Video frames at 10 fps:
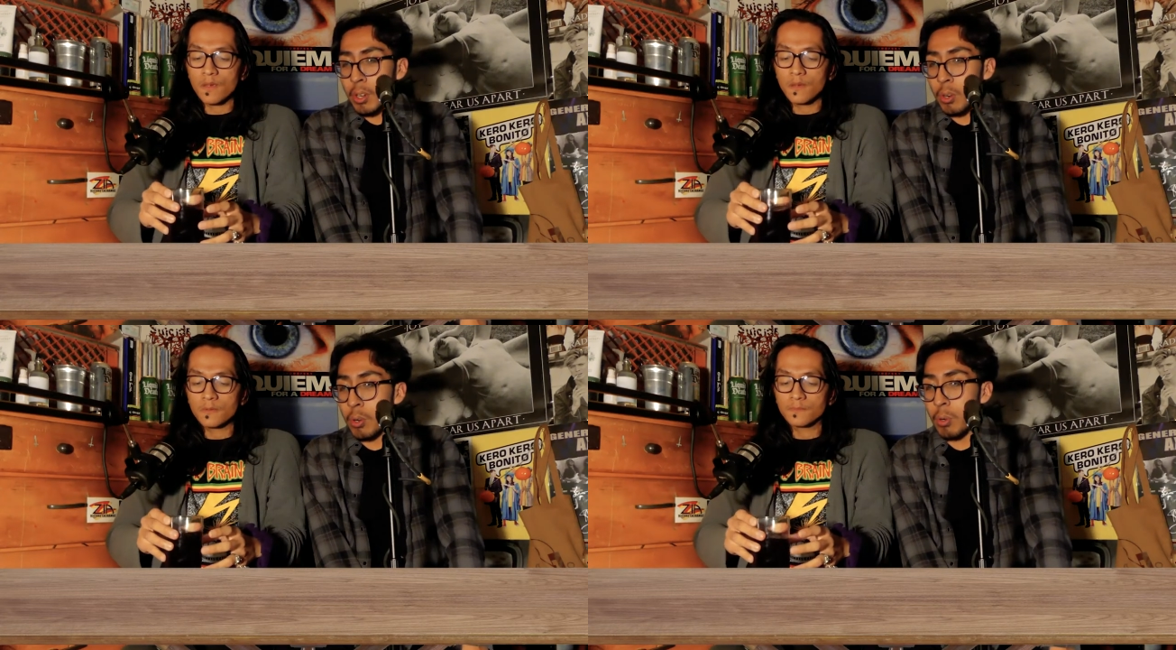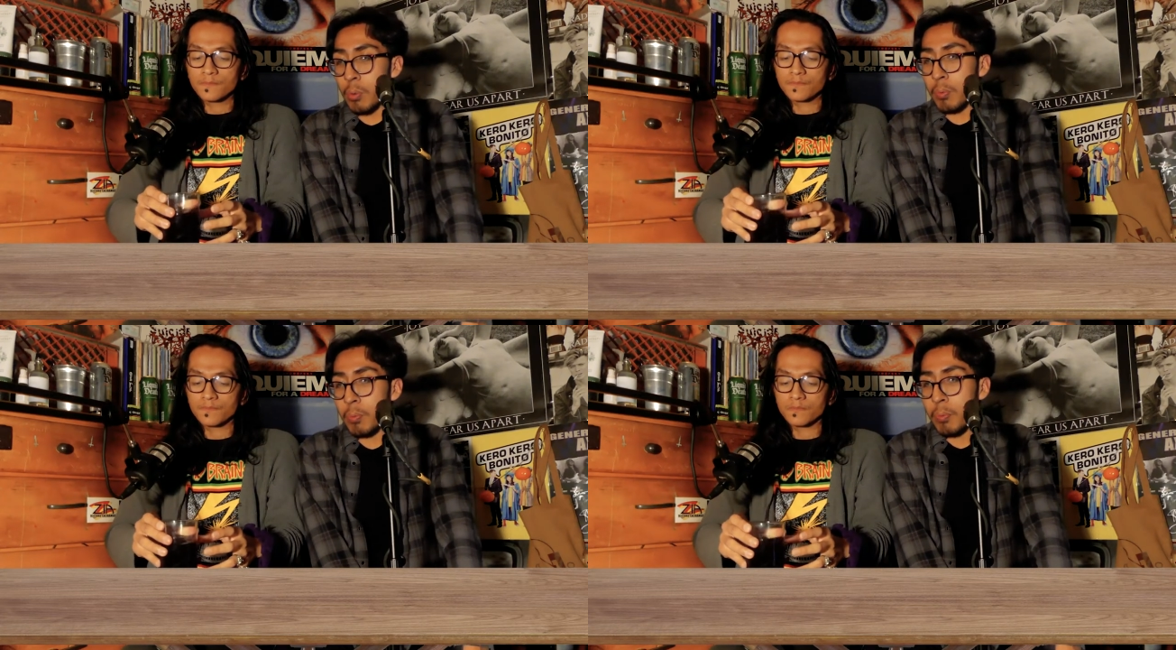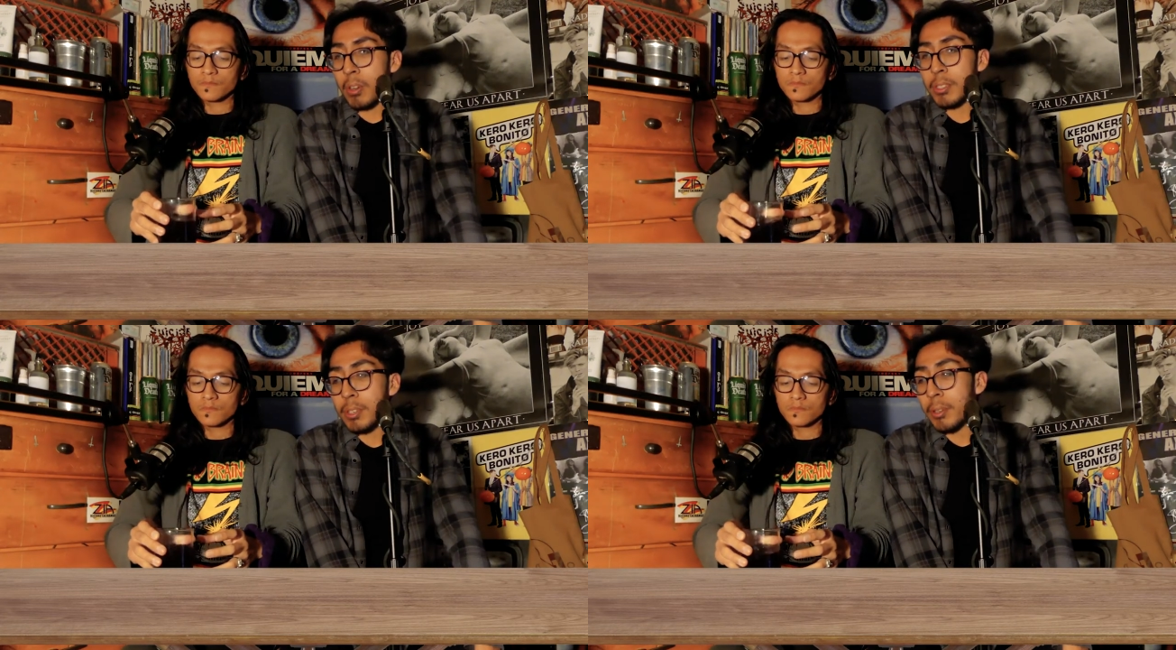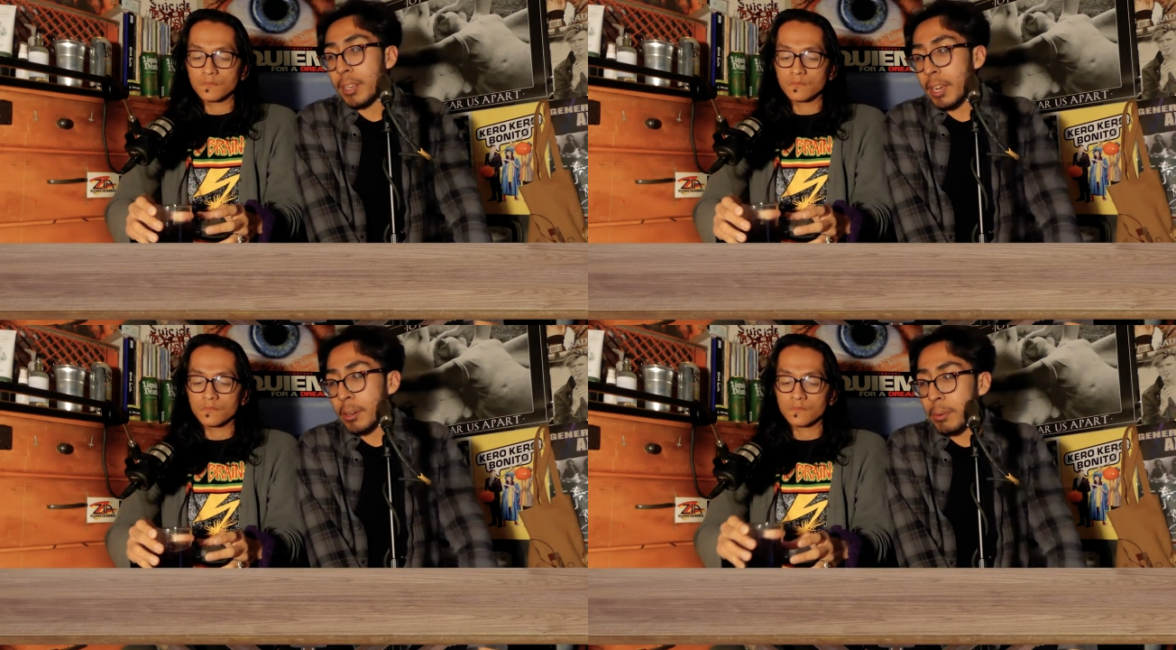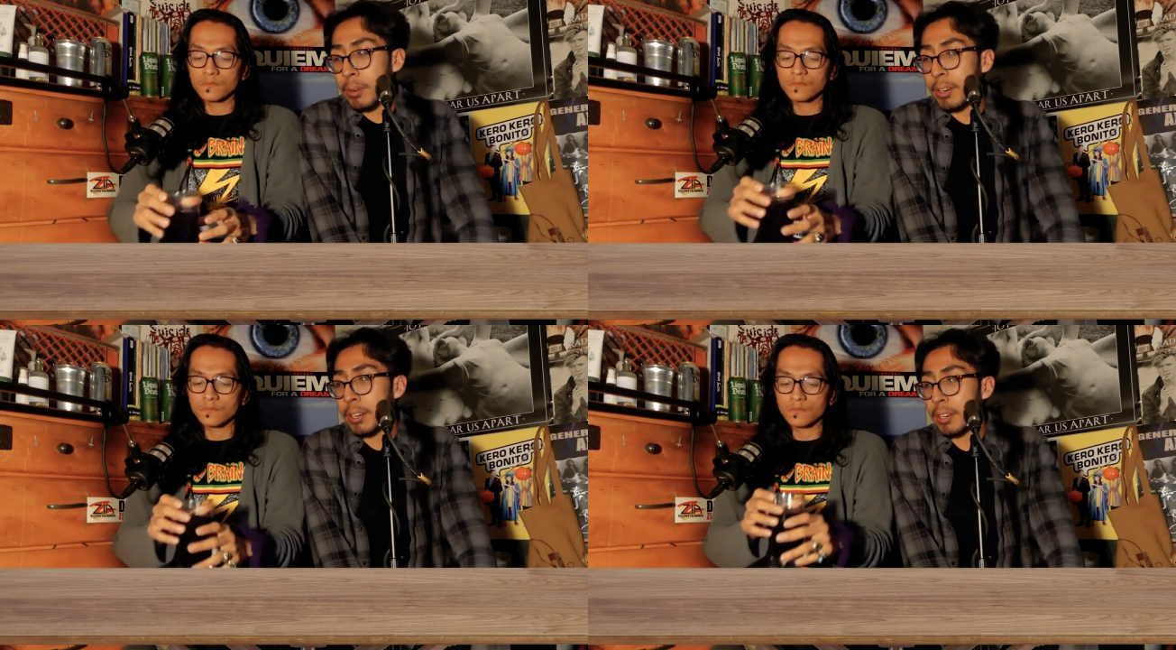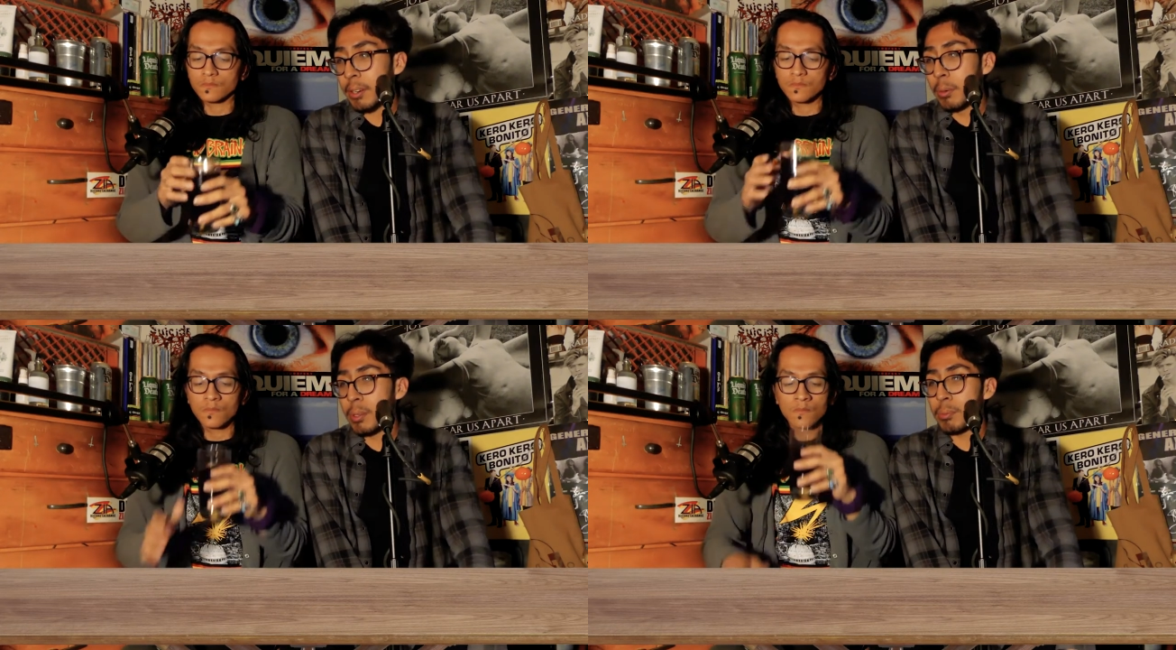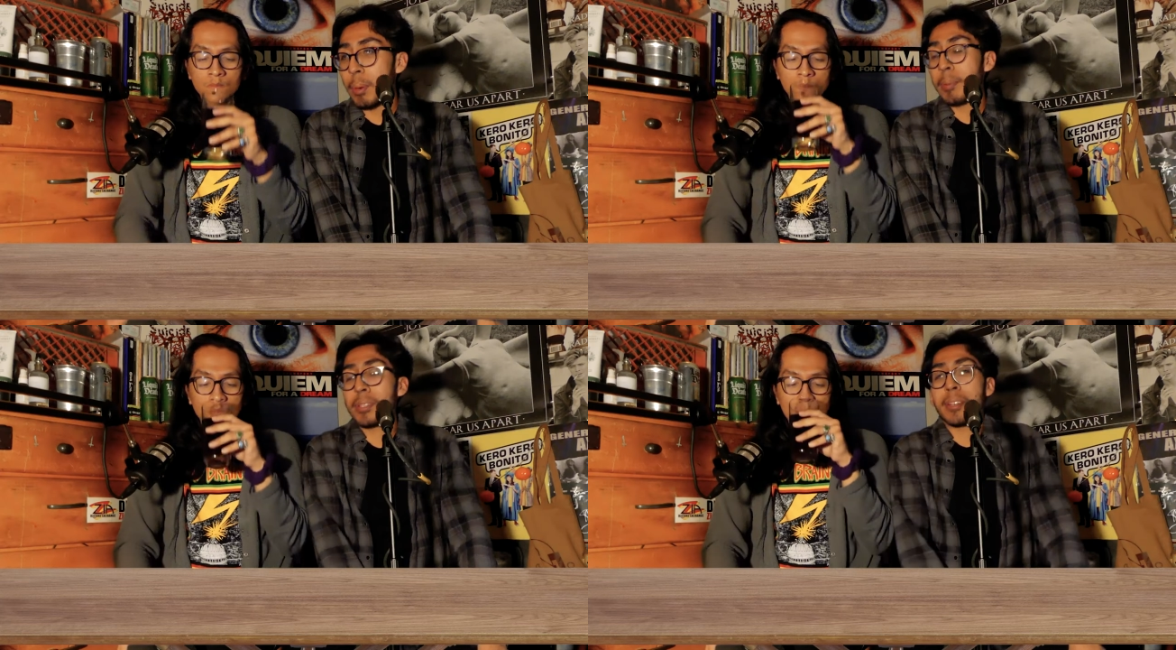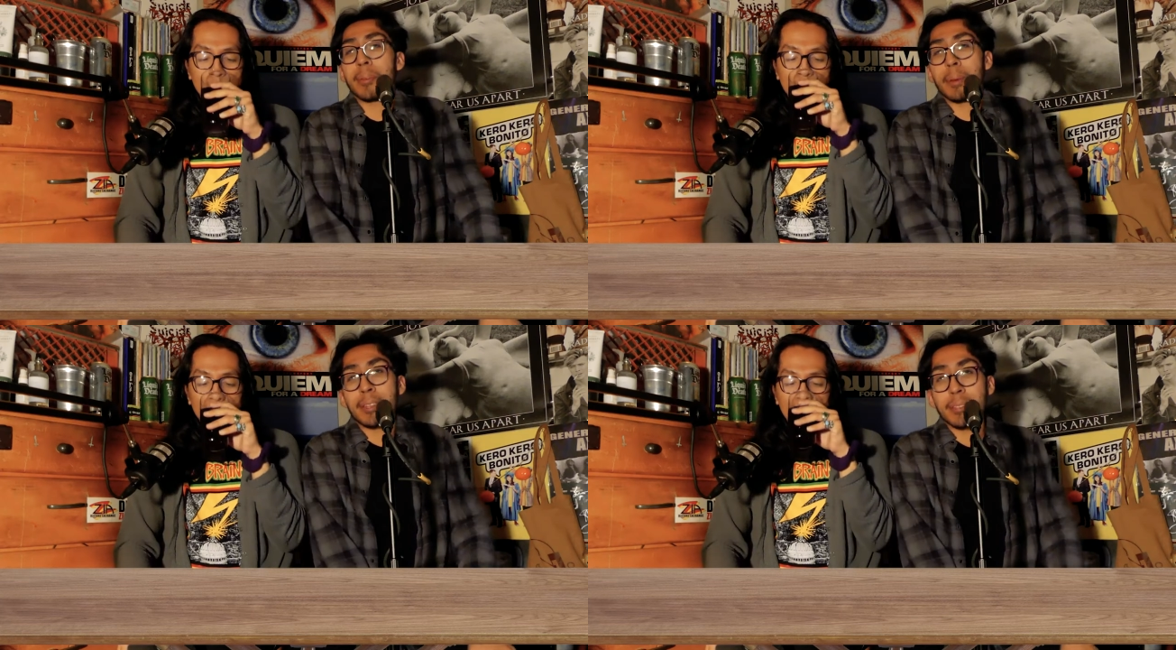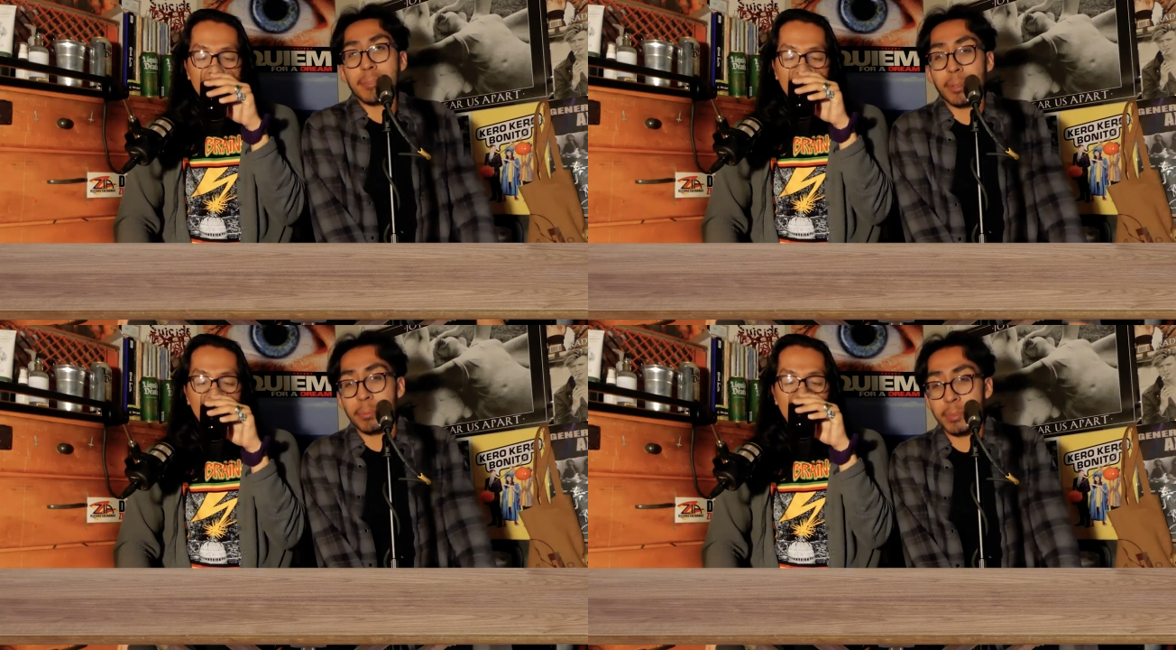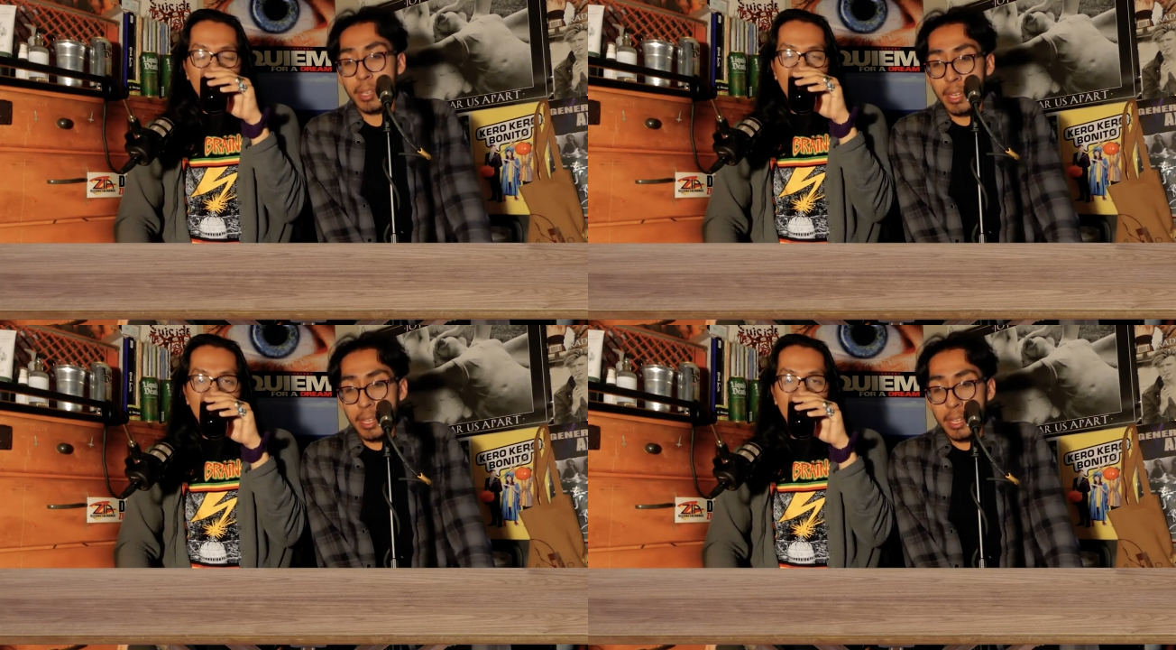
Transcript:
Speaker 1: who falls into the category who is represented by these films